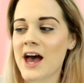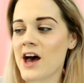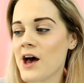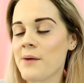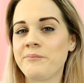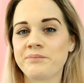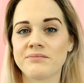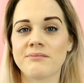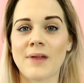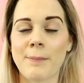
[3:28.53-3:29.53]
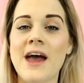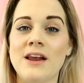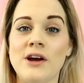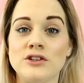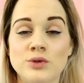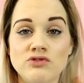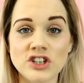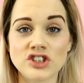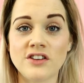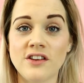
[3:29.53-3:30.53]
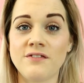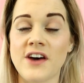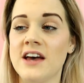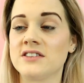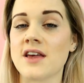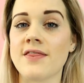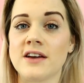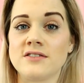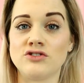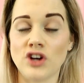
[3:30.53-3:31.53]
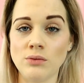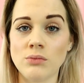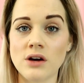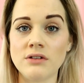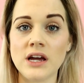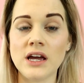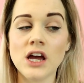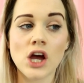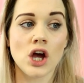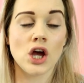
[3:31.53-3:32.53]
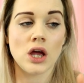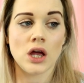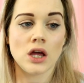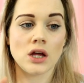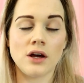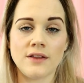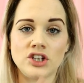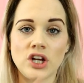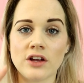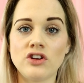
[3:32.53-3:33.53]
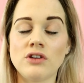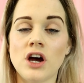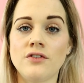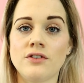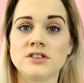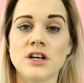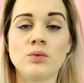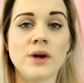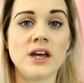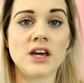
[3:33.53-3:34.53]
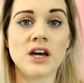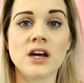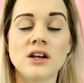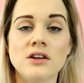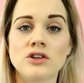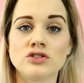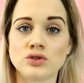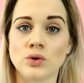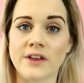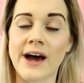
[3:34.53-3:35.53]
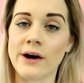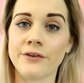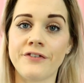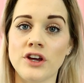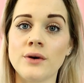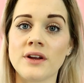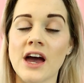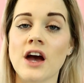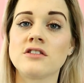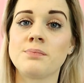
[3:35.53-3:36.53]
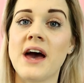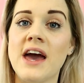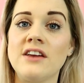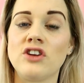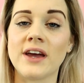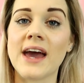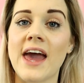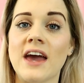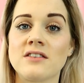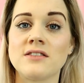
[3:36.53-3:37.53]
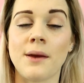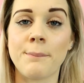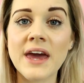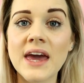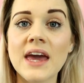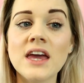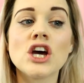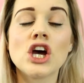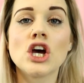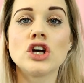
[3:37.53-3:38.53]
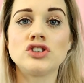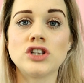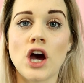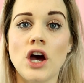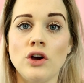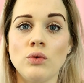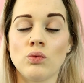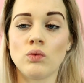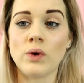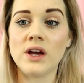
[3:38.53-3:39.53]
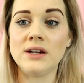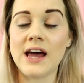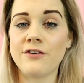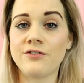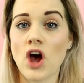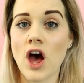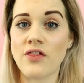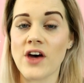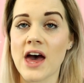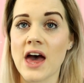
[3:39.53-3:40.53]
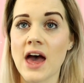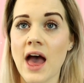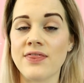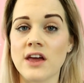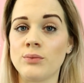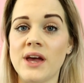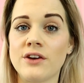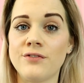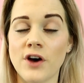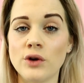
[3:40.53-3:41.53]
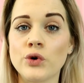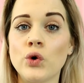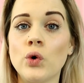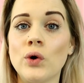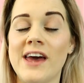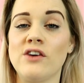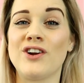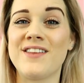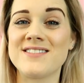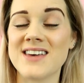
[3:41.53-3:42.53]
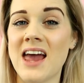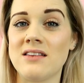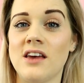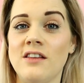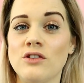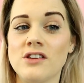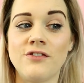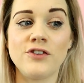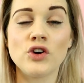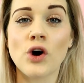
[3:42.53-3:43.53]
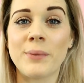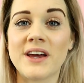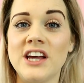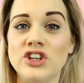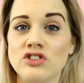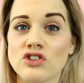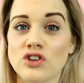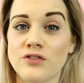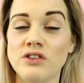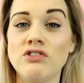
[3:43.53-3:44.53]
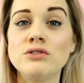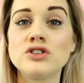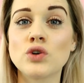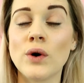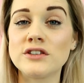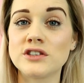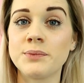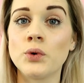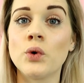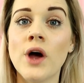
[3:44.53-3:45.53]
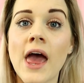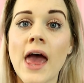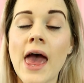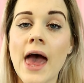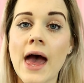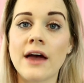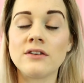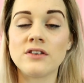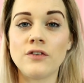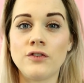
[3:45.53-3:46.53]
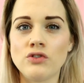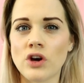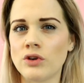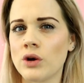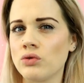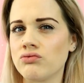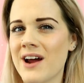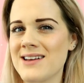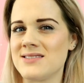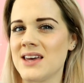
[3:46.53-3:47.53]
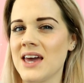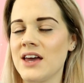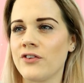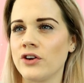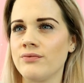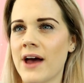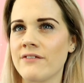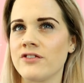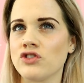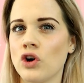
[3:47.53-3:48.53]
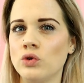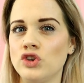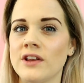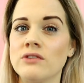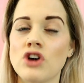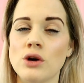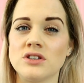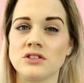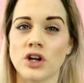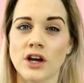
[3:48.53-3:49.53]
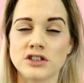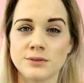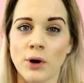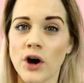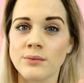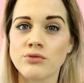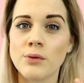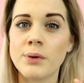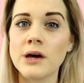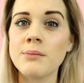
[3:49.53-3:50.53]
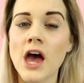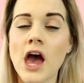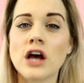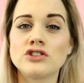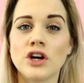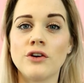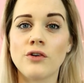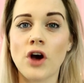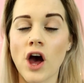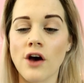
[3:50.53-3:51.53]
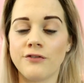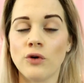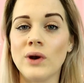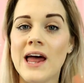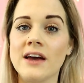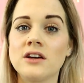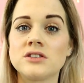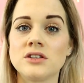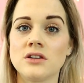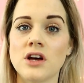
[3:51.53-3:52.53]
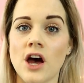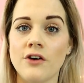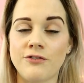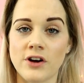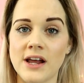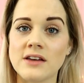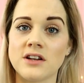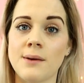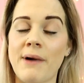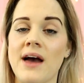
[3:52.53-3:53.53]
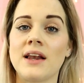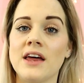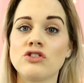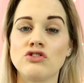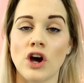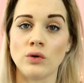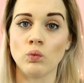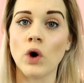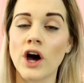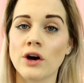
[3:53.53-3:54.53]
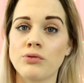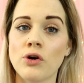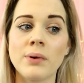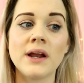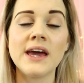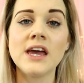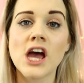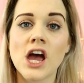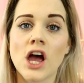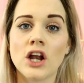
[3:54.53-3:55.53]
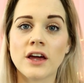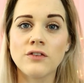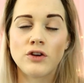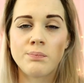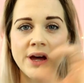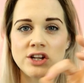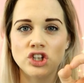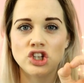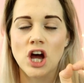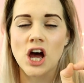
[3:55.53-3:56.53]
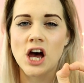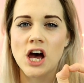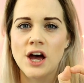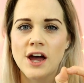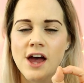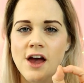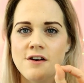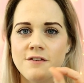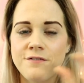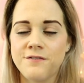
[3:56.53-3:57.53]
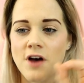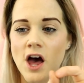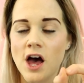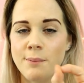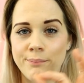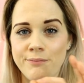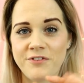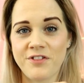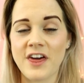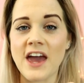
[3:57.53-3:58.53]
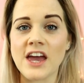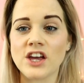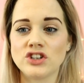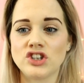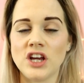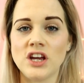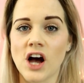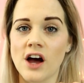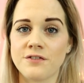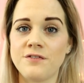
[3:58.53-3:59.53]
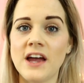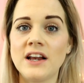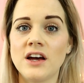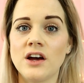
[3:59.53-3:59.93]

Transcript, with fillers: but anyway, so we rushed up to the vets and they said don't worry, you know, they checked her over and said we can sort that out for you and get her spayed like ASAP. So we left her there, and then we had a phone call later on in the day saying there's a few complications because obviously Rose is quite small, and if you don't know already, if I haven't told you, that Rose has like a spine problem. So her forelegs, her front legs and her back legs don't work properly. Like if you pinch her feet, she can't feel